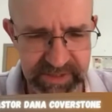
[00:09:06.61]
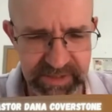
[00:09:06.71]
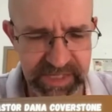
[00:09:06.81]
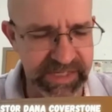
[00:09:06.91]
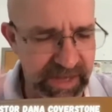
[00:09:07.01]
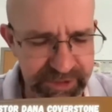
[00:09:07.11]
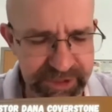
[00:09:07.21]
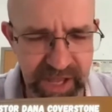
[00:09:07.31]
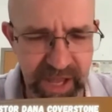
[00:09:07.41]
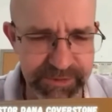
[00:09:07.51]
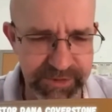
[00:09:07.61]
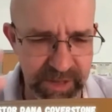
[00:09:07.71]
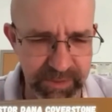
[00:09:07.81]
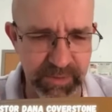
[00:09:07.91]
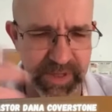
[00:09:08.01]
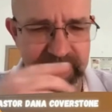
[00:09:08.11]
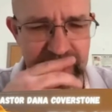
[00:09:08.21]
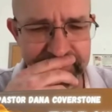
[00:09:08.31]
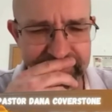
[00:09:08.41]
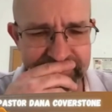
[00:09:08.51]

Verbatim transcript: He never stopped screaming, Wake up.